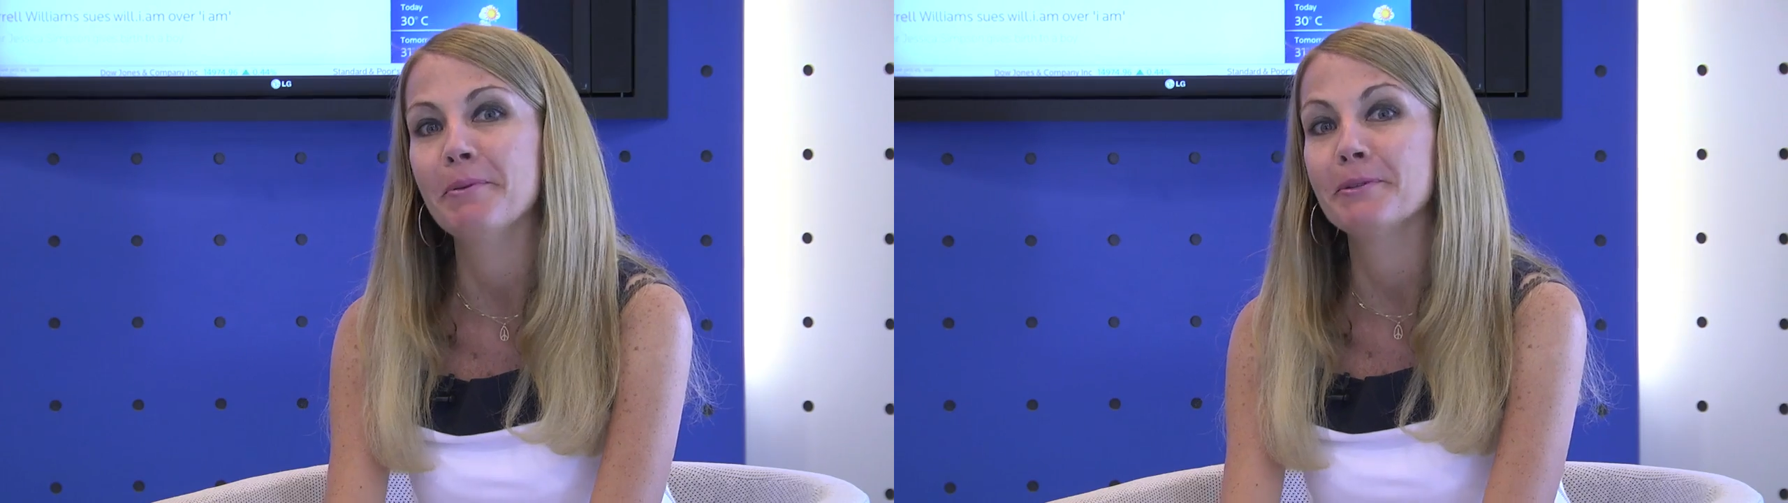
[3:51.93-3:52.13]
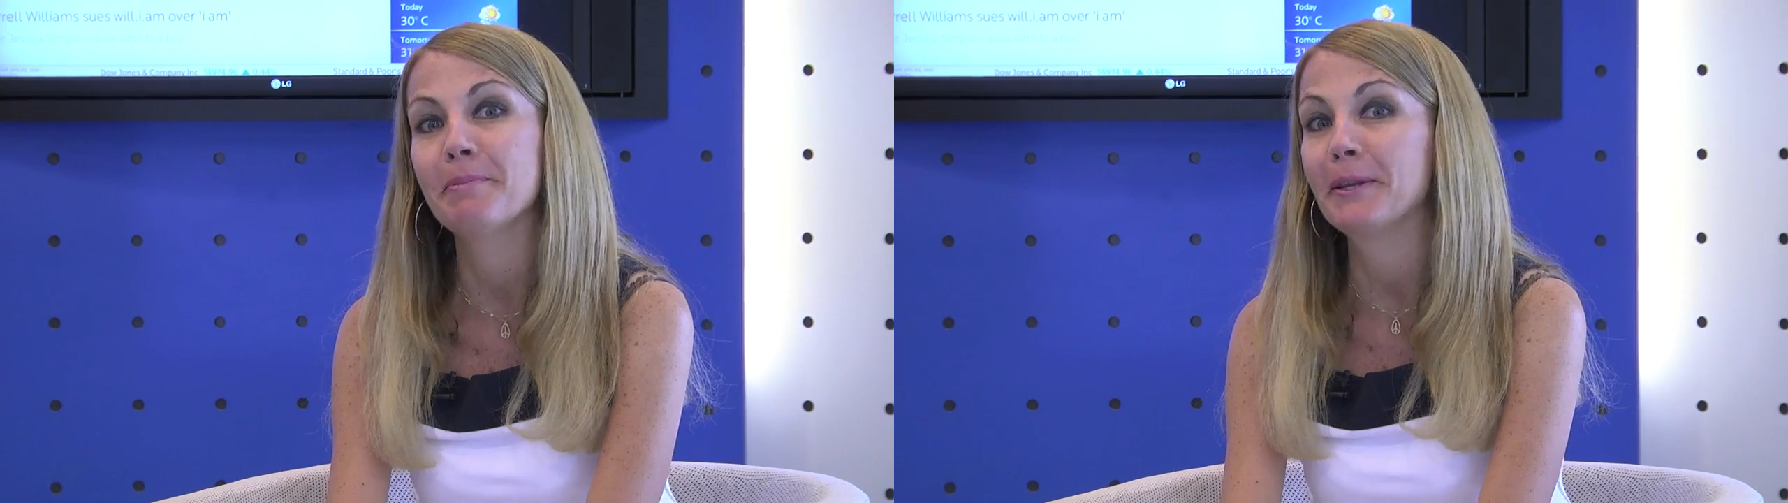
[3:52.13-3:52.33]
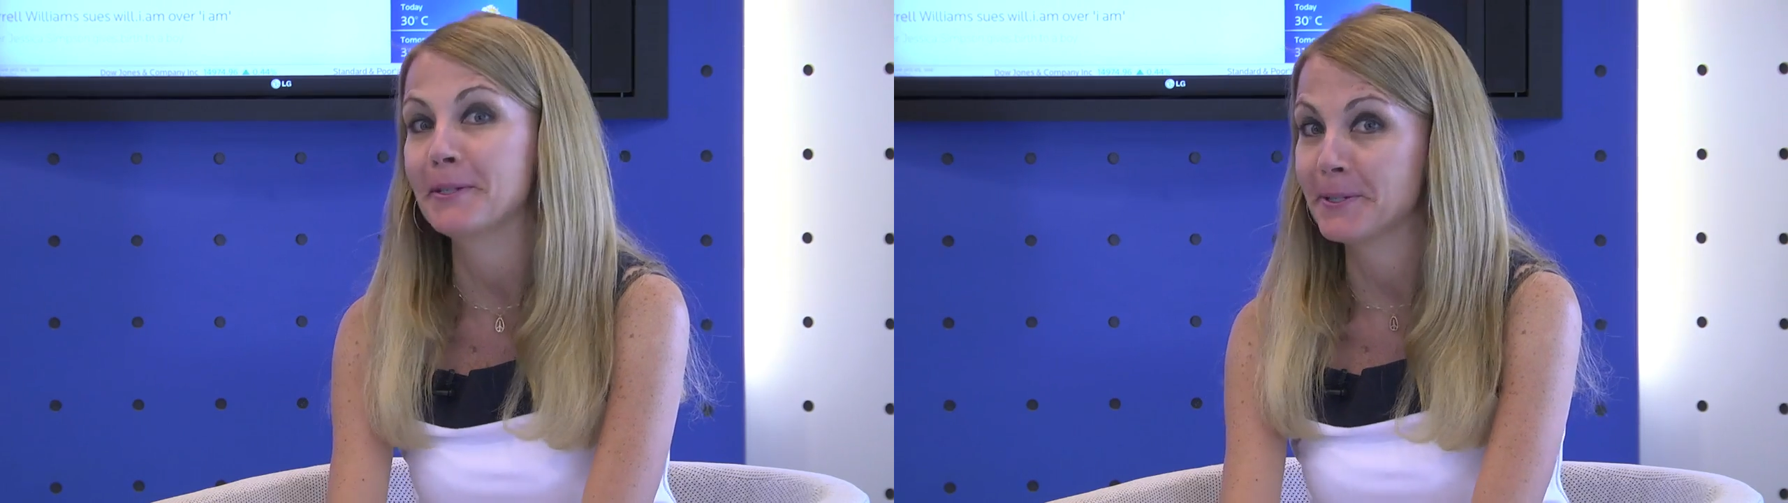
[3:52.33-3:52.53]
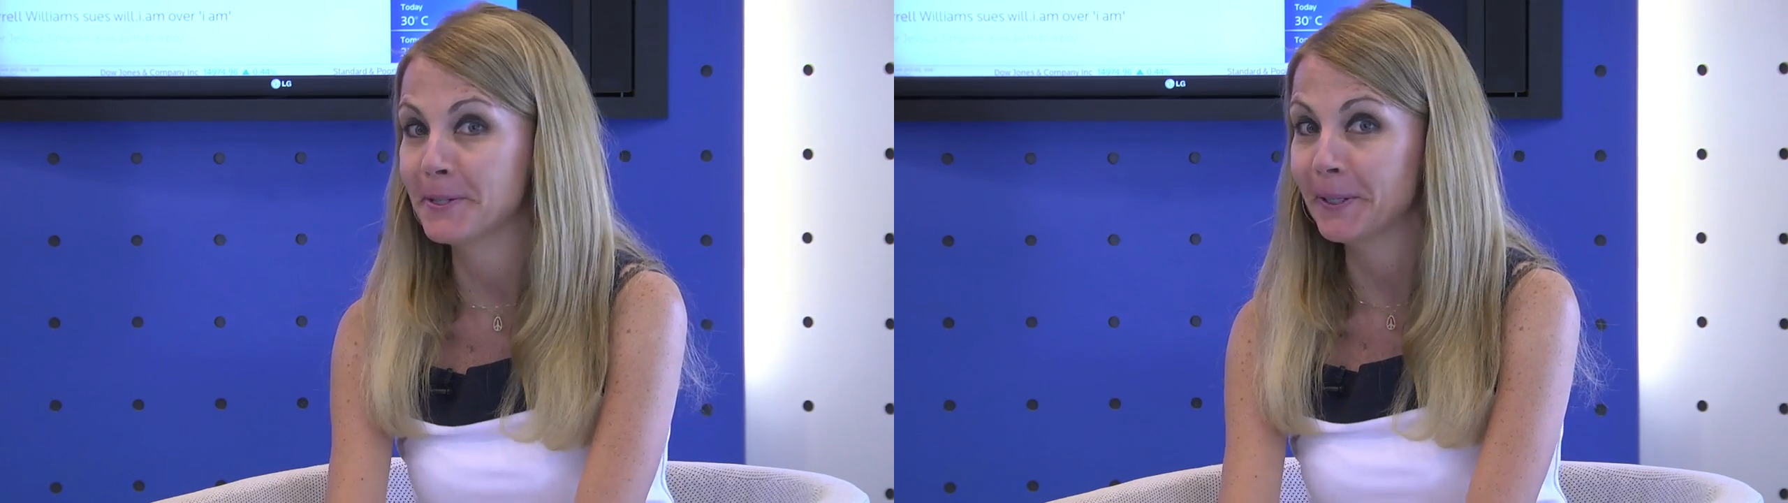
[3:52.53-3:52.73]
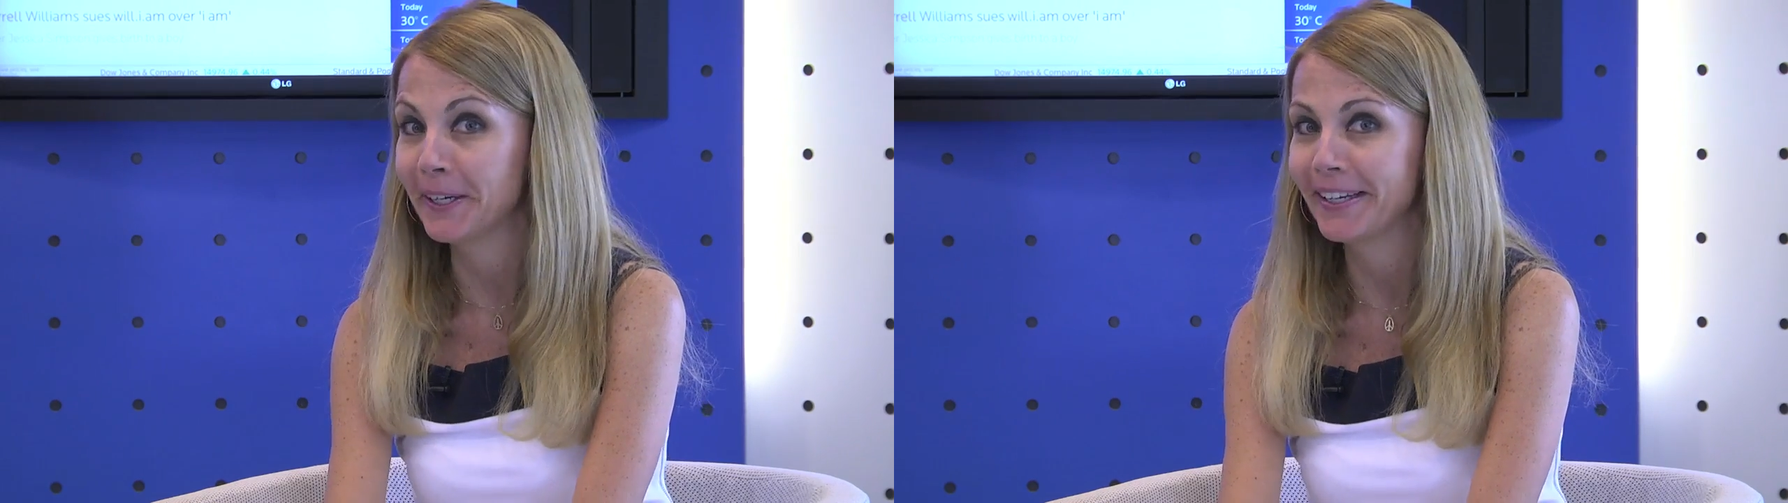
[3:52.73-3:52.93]
who was based in
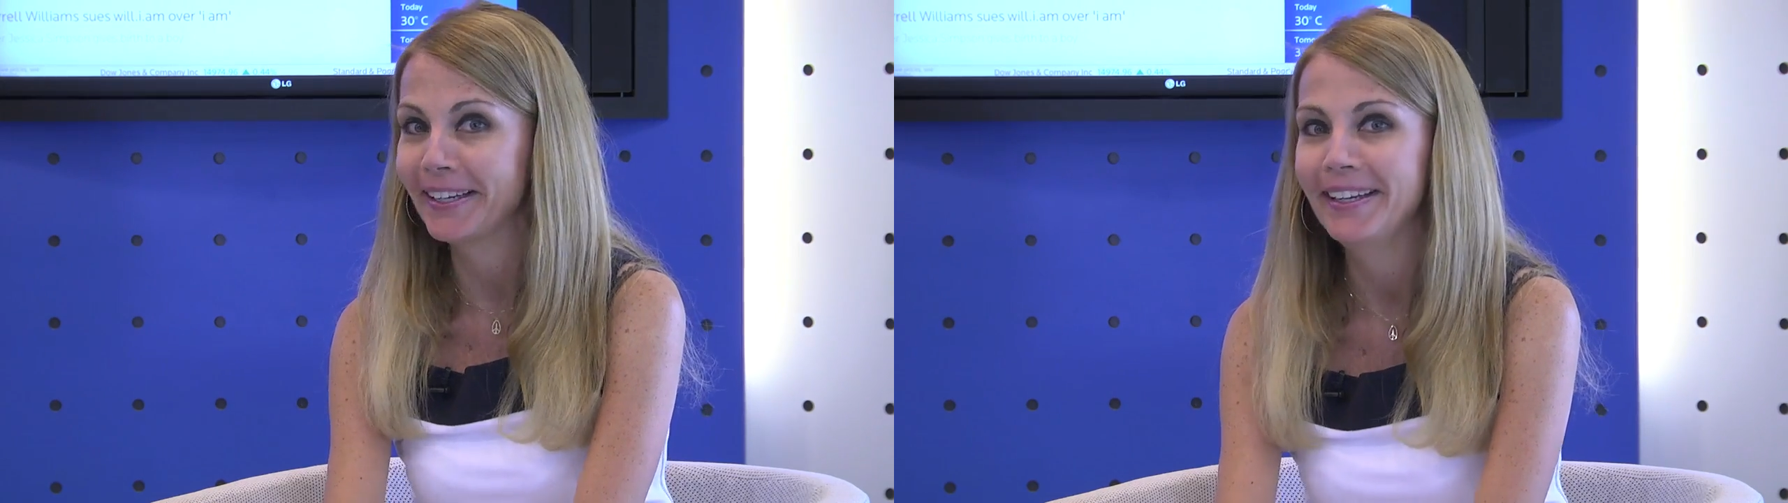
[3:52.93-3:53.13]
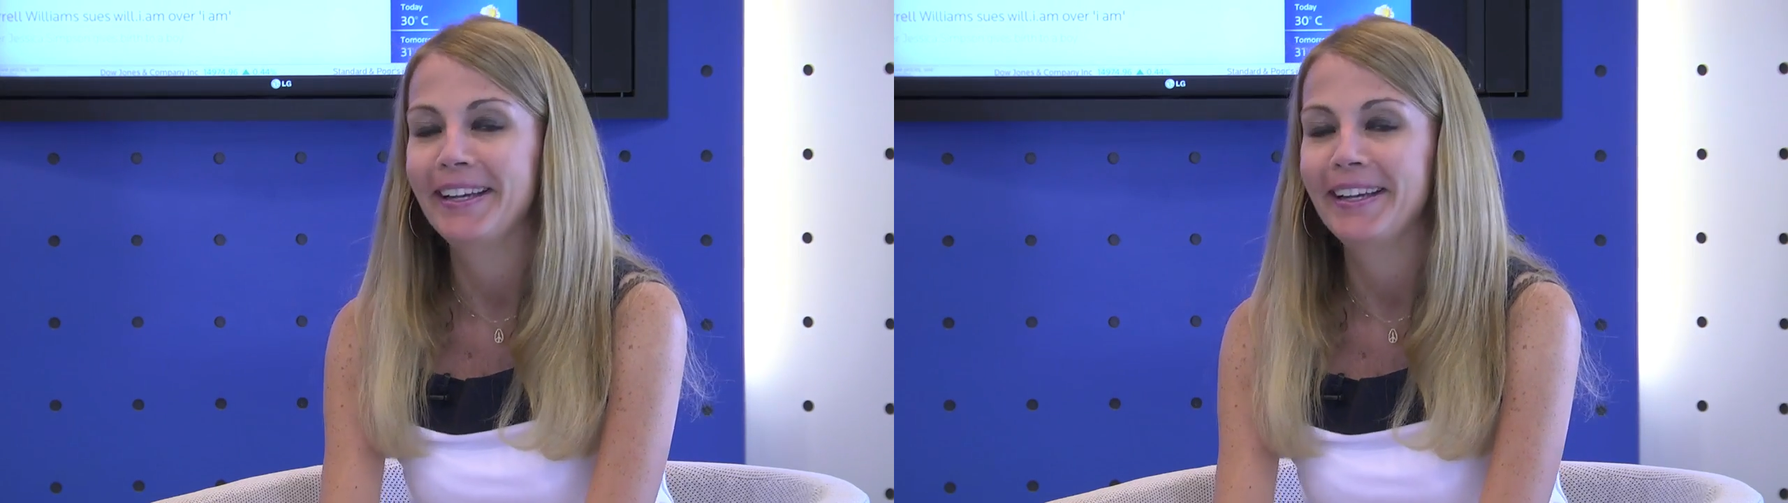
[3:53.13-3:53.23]
Zurich,